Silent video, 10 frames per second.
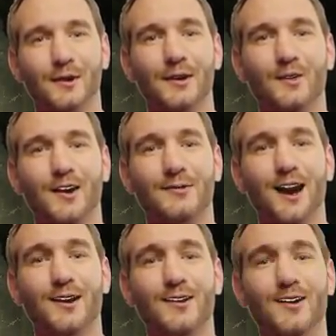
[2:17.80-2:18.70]
It is a
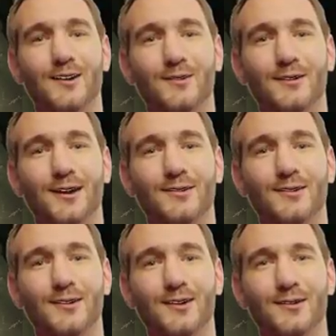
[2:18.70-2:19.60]
burnt offering to the
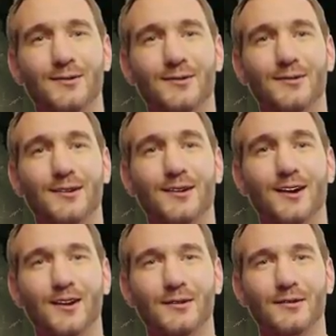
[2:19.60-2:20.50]
Lord. It
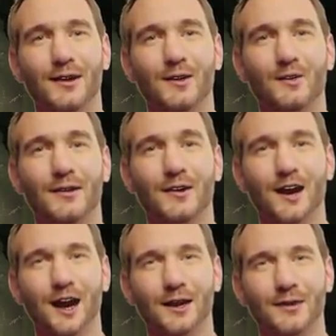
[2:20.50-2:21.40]
is a pleasing
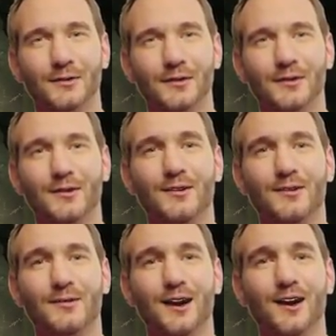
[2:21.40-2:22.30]
aroma,
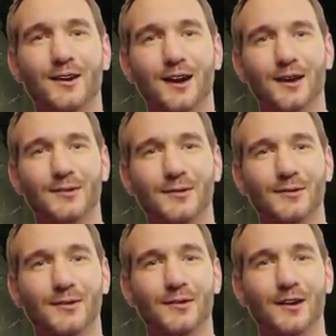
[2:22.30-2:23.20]
a food offering
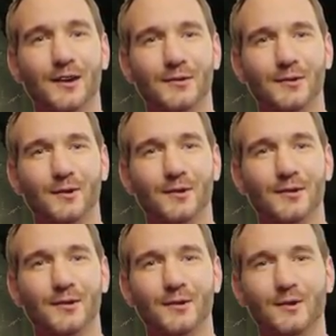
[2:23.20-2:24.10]
to the Lord.
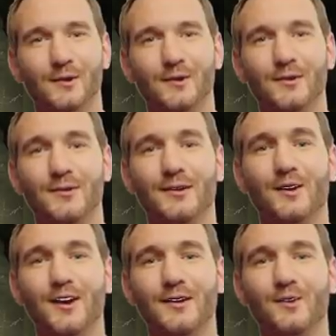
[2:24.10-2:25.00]
You
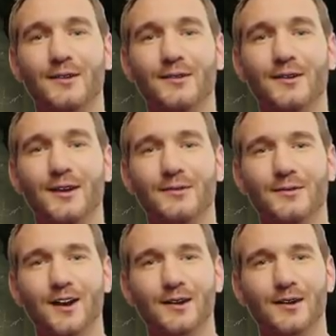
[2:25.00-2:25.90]
shall take the other
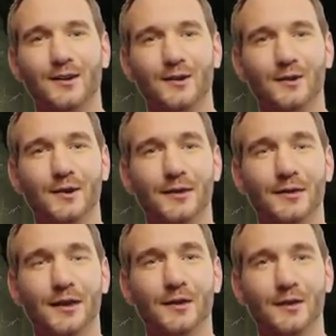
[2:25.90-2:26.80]
ram,
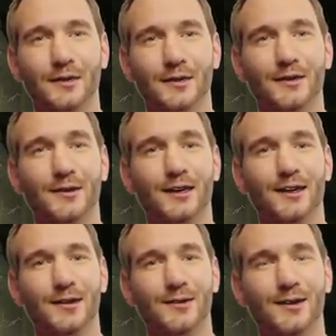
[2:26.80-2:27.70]
and Aaron and his
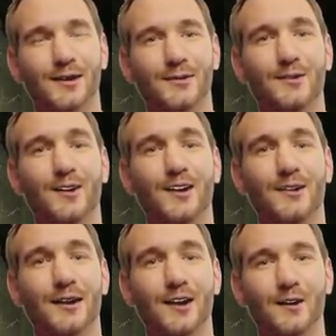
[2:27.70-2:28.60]
sons shall
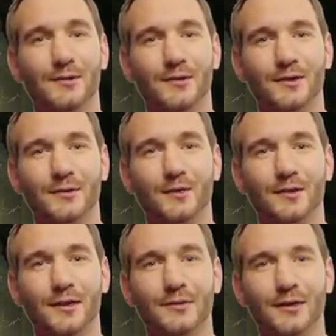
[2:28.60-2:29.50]
lay their hands
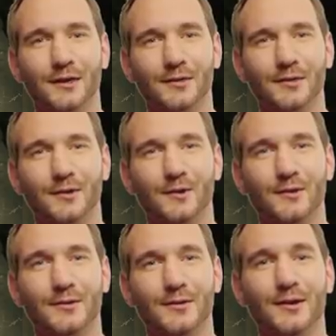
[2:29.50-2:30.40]
on the head of the ram.
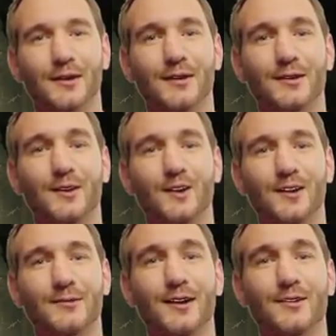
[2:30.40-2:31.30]
And you
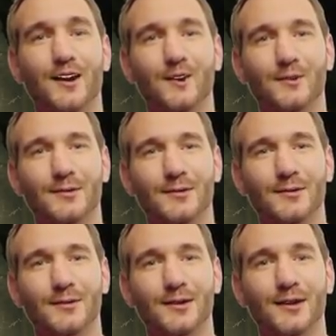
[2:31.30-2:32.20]
shall kill the ram,
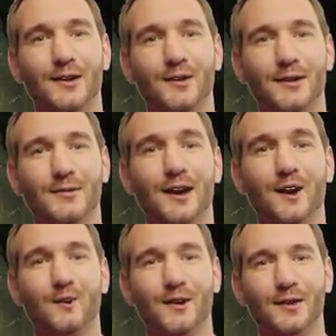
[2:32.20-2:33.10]
and take
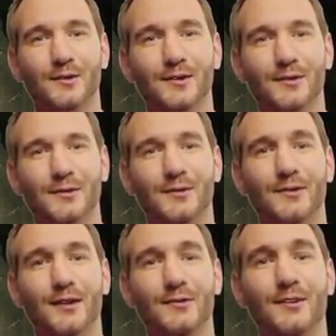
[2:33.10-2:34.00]
part of its blood,
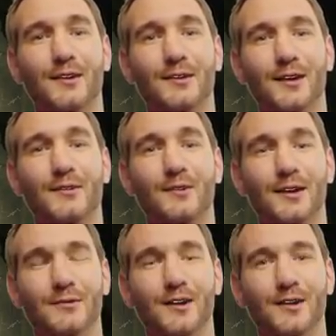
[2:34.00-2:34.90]
and put it on the
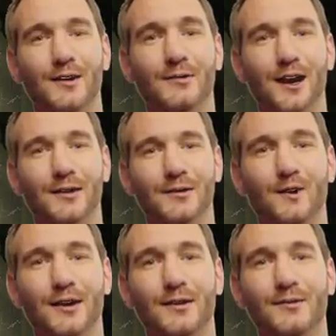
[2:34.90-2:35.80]
tip of the right
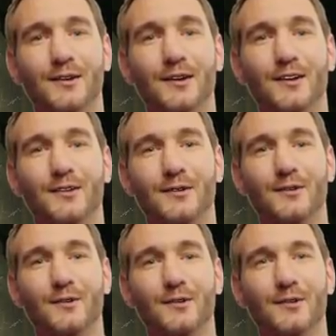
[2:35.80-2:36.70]
ear of Aaron,
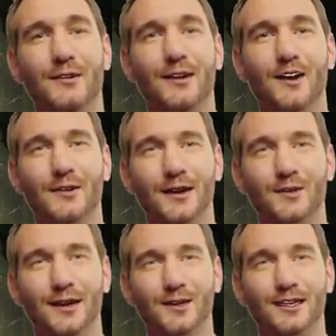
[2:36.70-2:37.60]
and on the
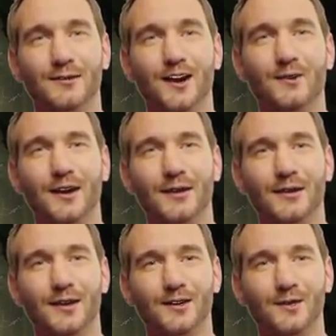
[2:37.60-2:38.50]
tips of the right
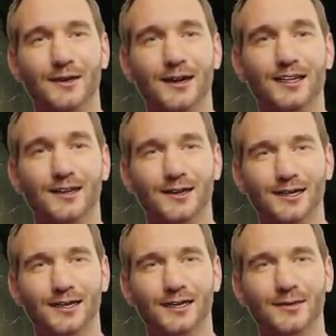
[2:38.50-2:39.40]
ears of his
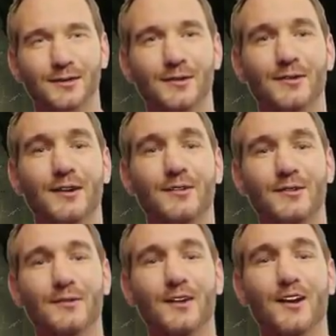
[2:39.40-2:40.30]
sons, and on
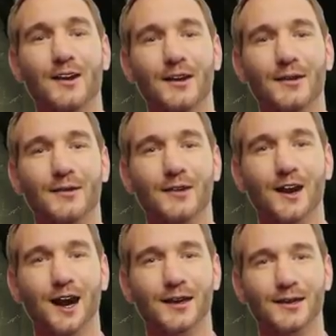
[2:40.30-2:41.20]
the thumbs of
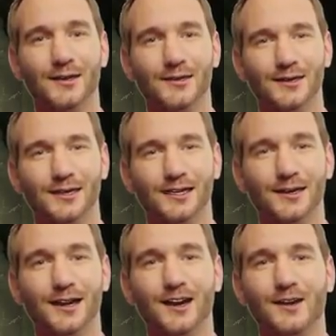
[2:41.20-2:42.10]
their right hands,
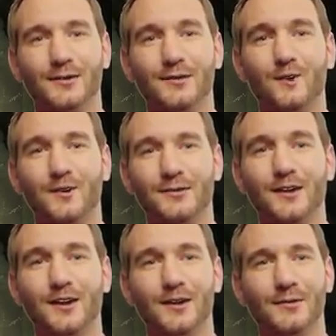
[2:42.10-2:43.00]
and on the great
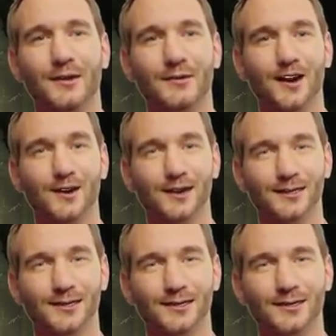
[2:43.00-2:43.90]
toes of their
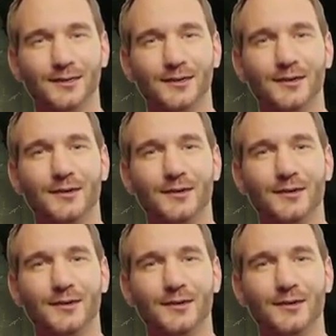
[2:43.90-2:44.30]
right feet.